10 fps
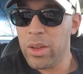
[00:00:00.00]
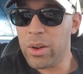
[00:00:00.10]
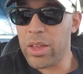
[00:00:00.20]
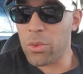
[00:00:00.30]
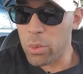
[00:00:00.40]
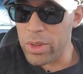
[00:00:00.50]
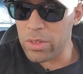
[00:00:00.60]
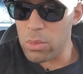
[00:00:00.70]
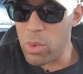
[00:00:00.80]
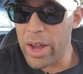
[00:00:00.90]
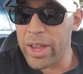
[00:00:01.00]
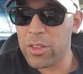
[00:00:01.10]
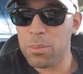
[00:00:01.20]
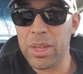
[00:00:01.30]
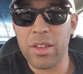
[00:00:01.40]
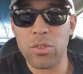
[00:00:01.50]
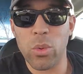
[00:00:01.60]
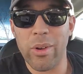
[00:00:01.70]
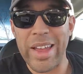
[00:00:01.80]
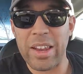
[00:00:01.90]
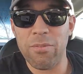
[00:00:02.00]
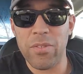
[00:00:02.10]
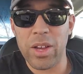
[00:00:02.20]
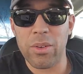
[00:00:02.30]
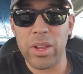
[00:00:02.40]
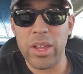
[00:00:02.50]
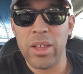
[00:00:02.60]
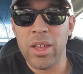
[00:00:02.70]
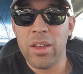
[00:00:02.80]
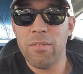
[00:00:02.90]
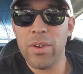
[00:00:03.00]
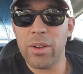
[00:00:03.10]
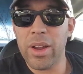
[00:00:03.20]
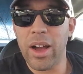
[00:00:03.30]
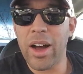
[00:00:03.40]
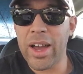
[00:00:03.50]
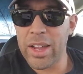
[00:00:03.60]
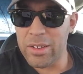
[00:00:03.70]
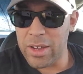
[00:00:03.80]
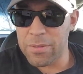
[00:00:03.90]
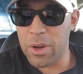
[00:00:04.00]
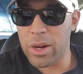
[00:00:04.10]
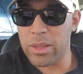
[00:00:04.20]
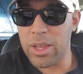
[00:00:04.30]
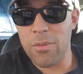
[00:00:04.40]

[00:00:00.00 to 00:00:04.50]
Okay, the reason why is because we're at a very, very high DEFCON